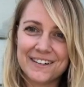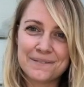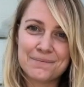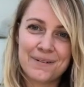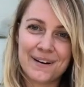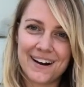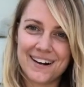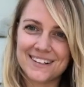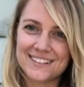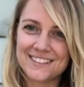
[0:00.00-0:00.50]
your
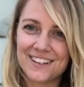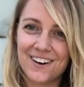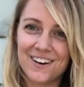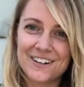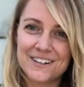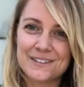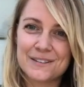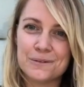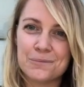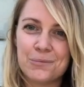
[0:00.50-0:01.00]
prayers, all
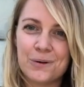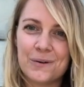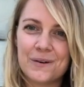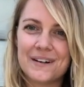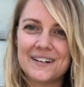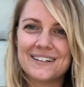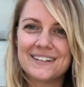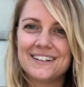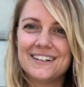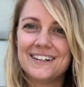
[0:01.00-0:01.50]
your
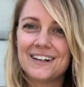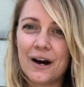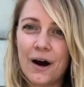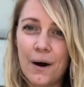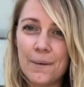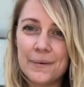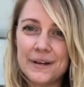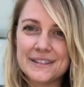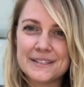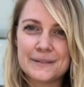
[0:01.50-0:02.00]
support,
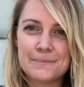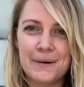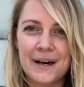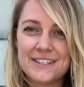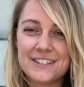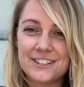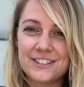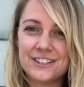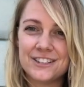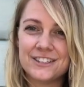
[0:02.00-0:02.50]
comments,
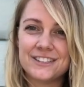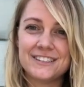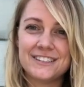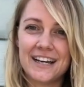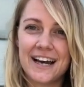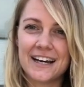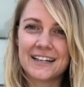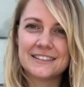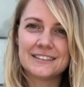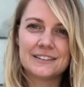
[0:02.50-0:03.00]
messages,
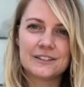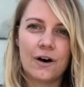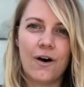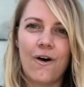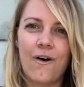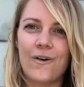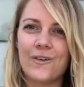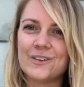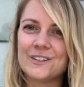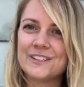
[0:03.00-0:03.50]
texts,
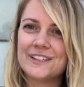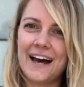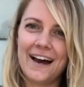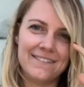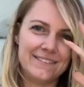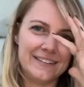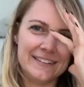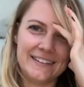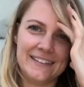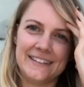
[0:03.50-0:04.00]
calls,
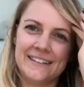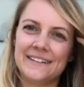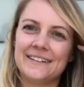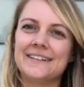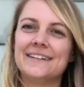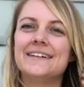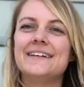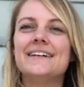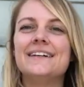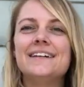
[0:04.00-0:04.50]
everything.
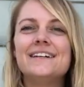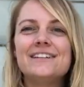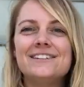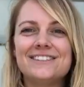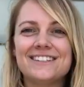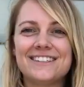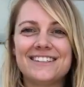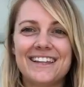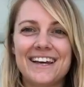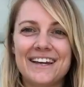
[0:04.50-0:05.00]

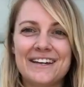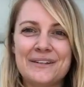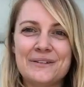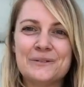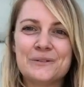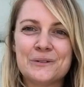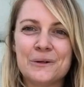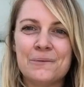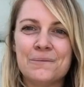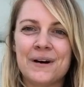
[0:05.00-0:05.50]
Just thank
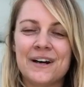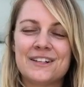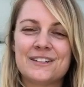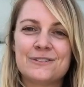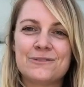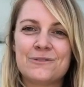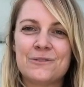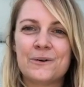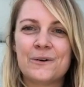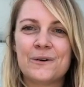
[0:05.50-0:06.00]
you so
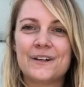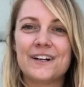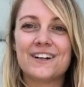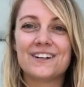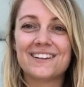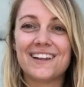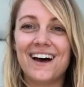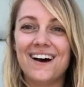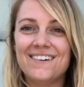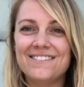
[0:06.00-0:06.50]
much for
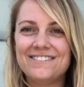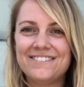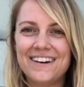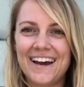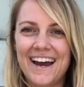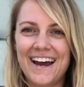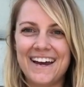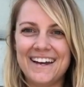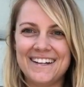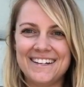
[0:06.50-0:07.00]
your love
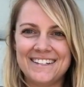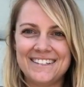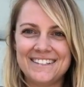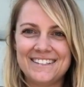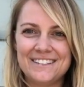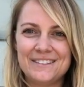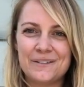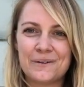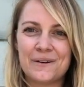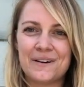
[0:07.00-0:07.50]
and
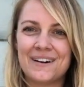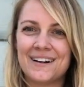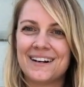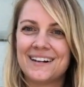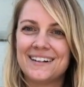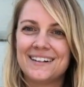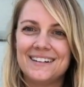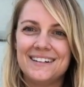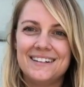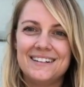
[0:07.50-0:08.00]
your
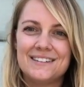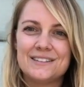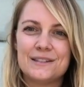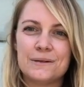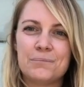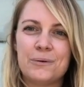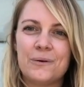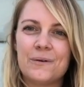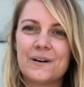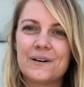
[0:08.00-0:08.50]

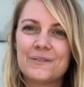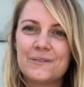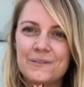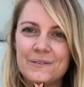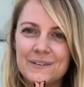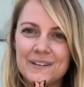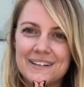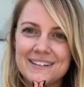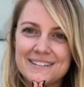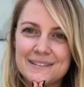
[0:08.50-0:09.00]
support
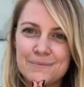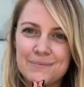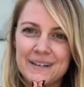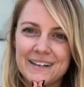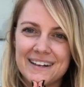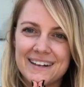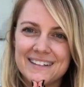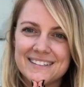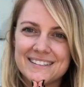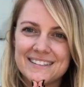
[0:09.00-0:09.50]
through this,
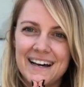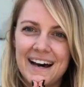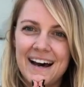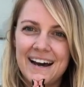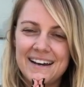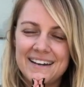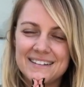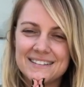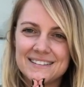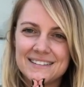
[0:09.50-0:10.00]
because
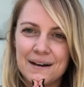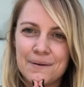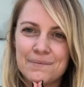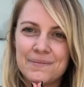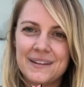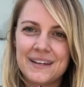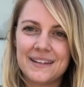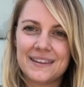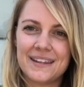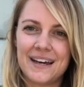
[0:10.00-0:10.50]
that is
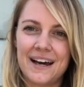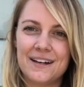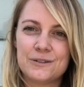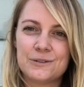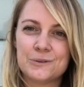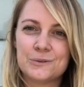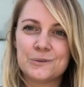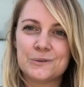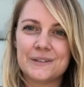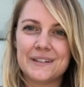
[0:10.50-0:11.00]
something that
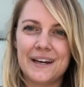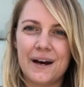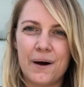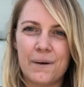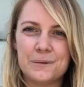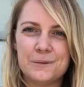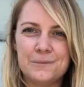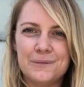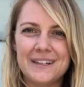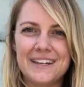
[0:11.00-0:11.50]
truly
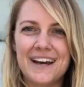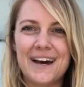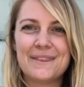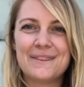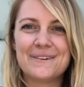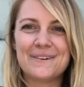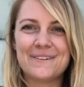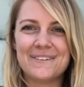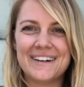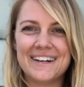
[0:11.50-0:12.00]
helped me get
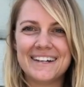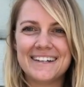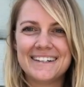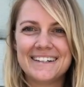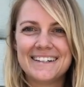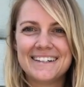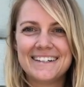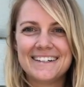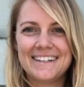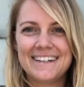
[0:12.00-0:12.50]
through it
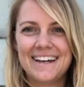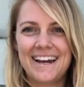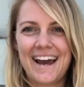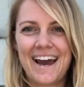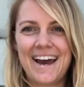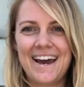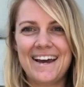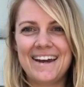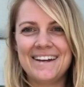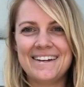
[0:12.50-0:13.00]

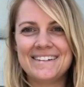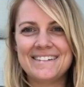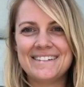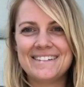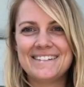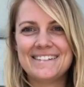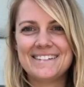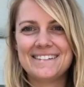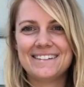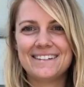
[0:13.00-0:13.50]

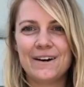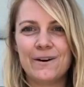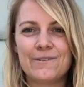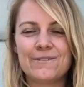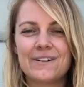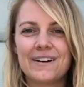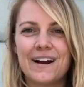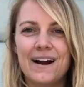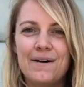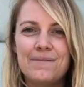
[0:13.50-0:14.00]
and
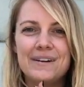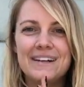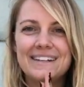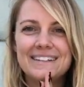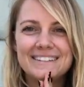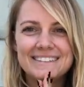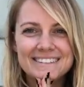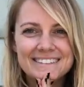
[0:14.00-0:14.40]
overcome it.